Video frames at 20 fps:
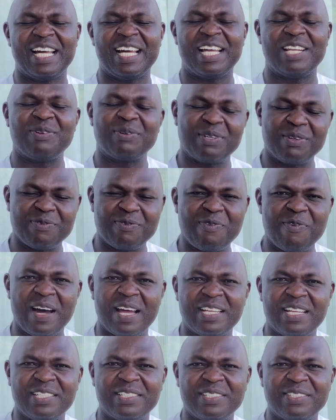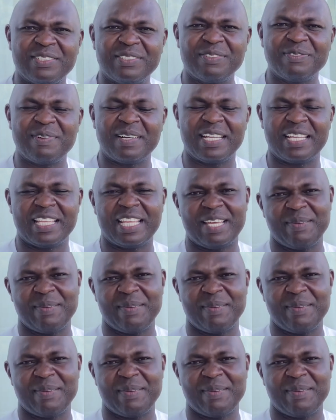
Looking forward for another